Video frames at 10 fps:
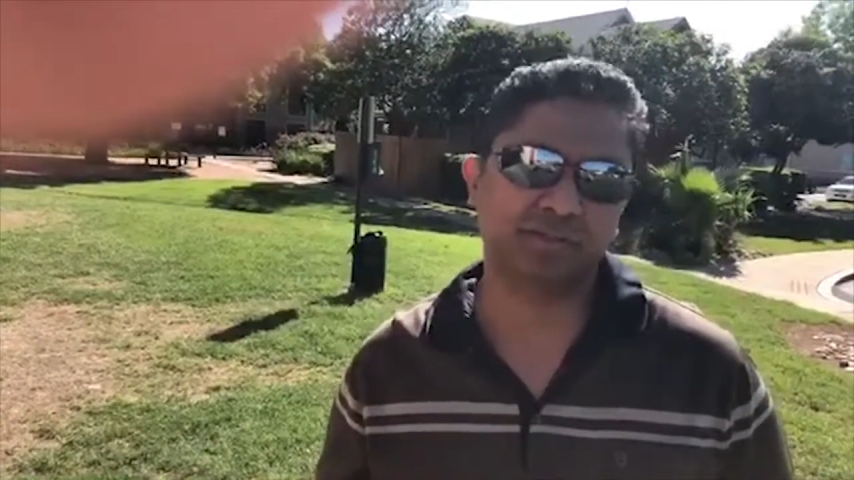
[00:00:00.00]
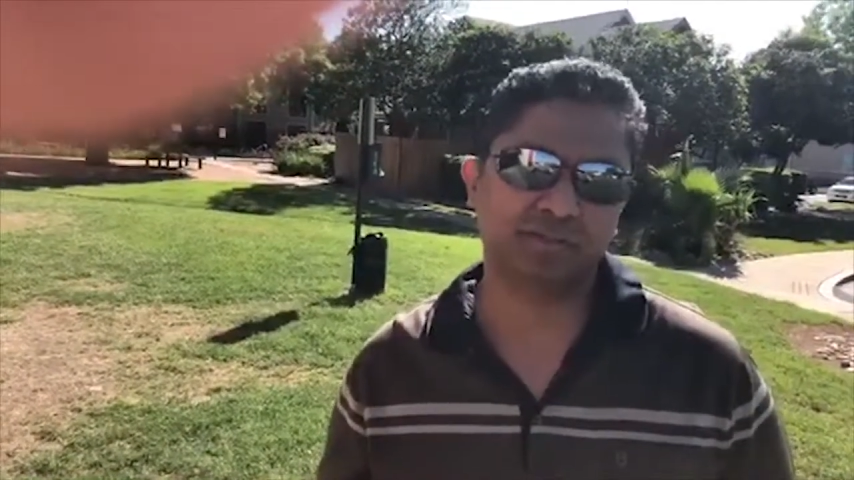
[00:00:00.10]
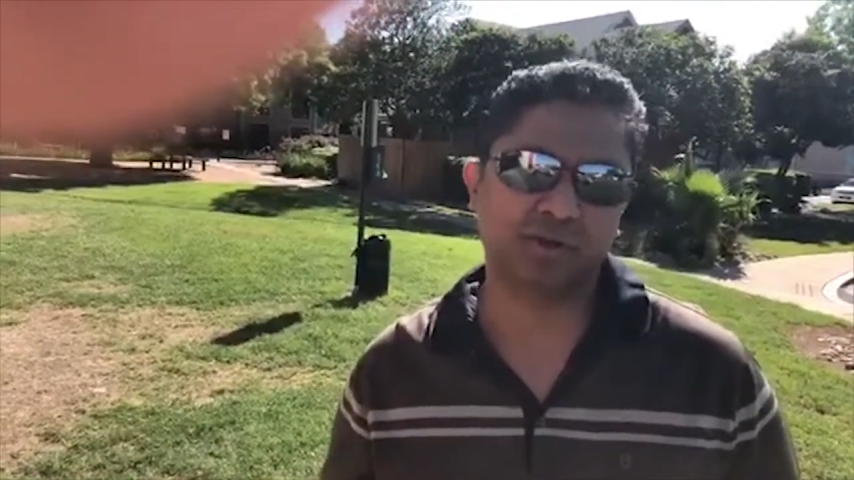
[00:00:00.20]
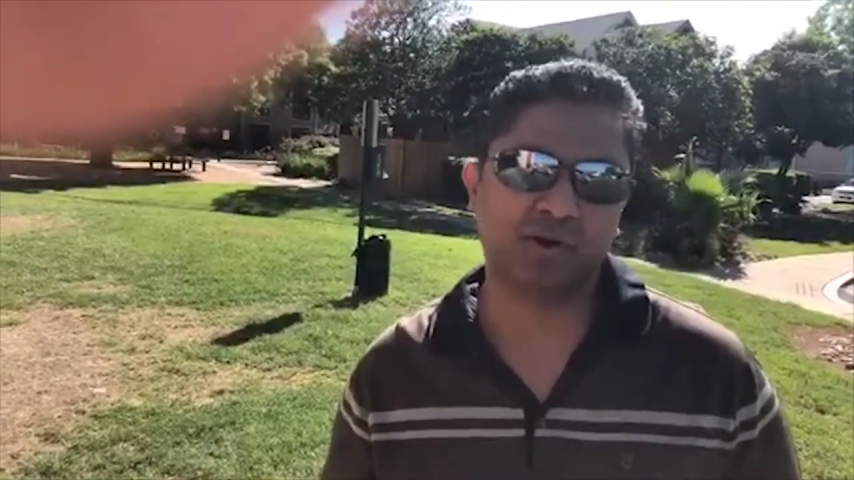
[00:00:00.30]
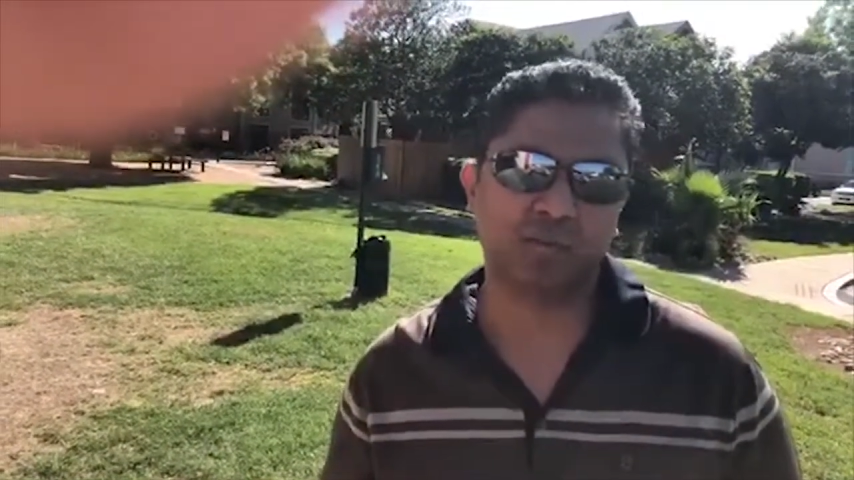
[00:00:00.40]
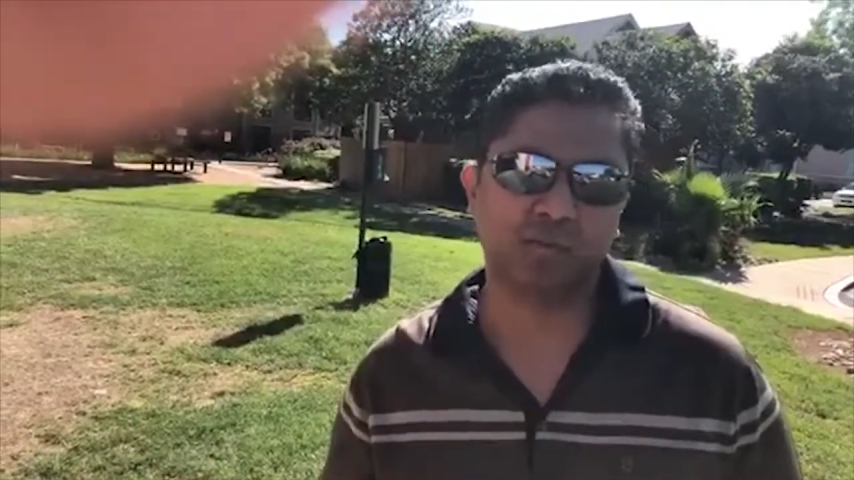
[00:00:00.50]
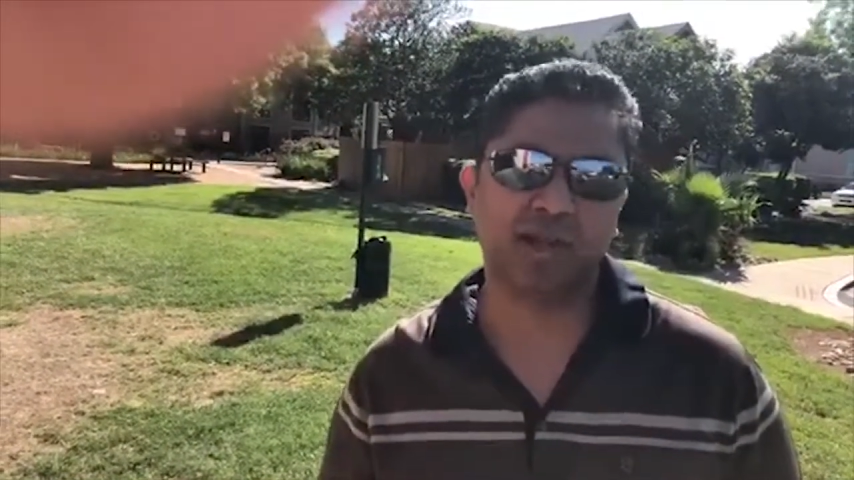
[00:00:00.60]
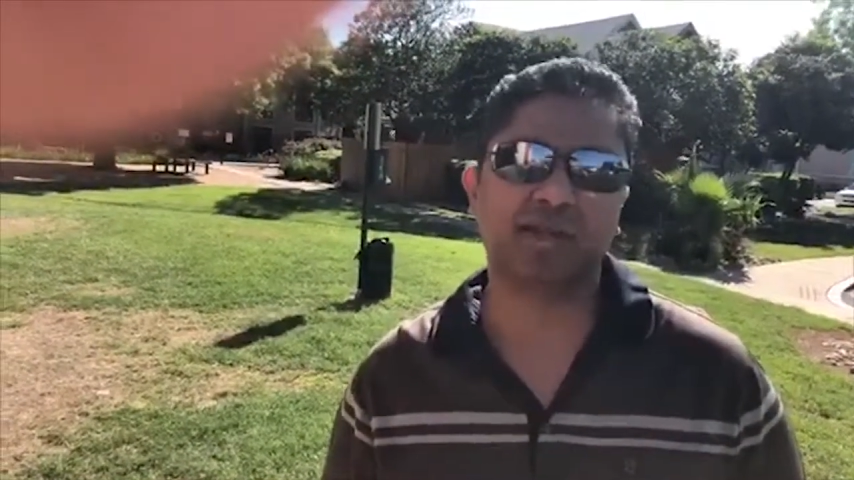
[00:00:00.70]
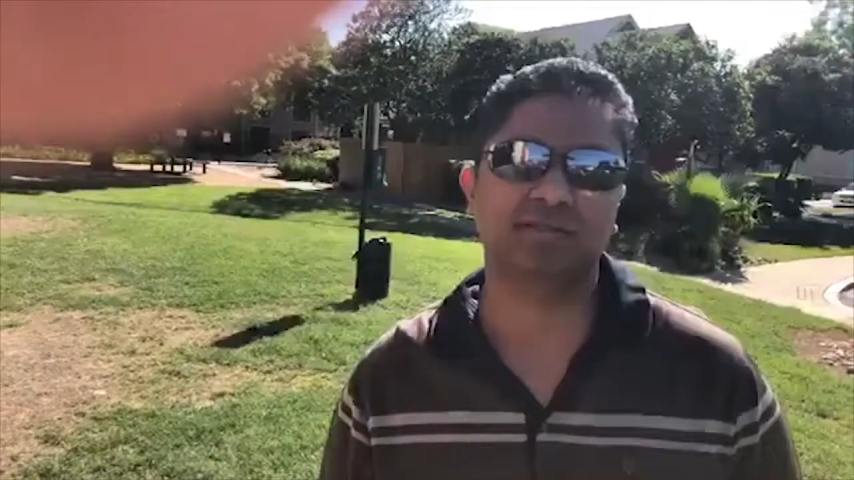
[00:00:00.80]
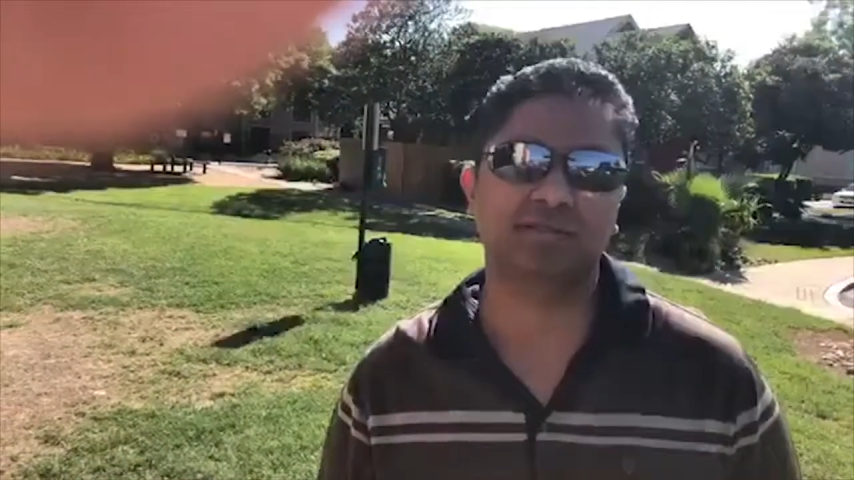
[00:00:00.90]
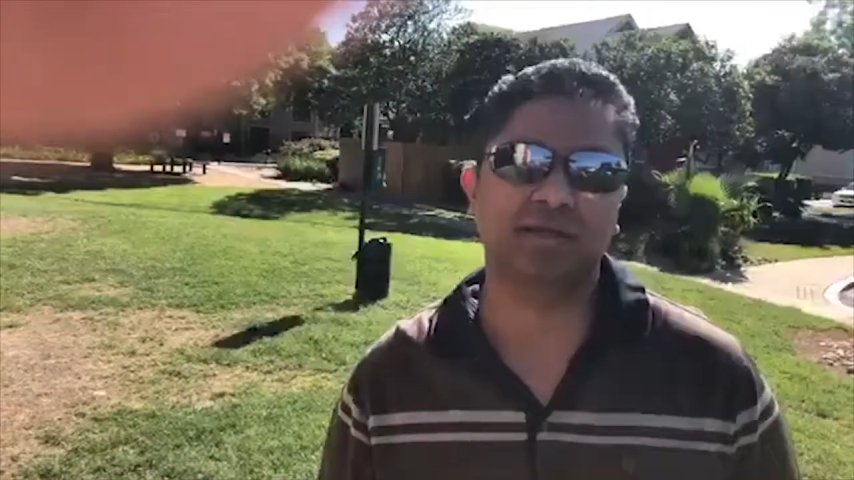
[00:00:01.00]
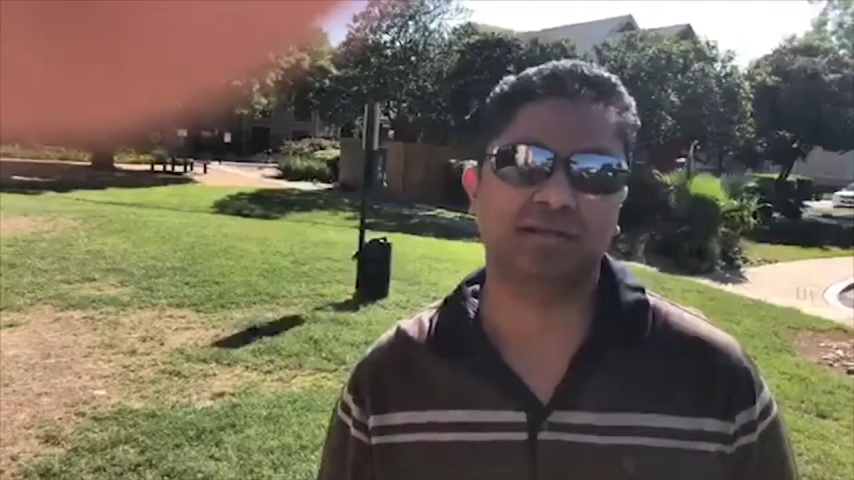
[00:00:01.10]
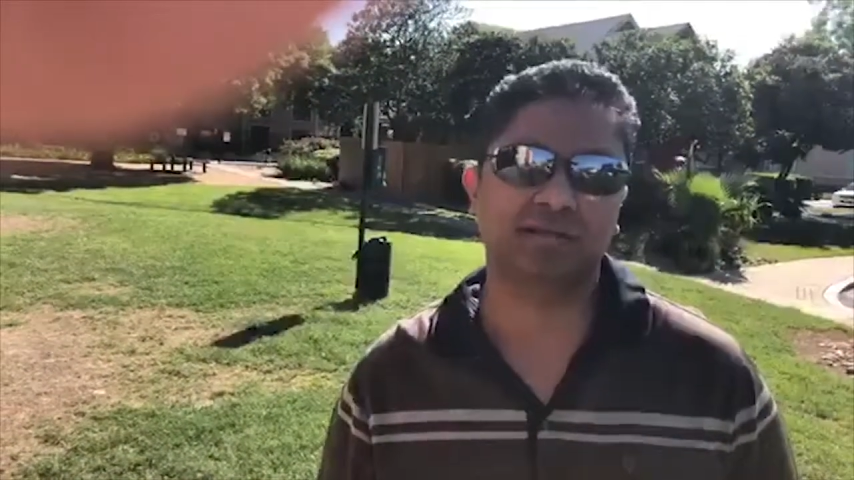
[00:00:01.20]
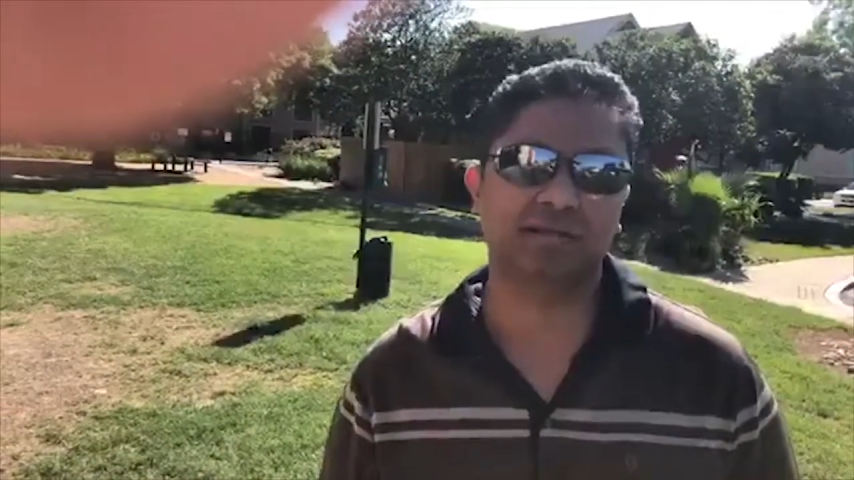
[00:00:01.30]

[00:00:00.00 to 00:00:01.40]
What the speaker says: there's a lot of ways that a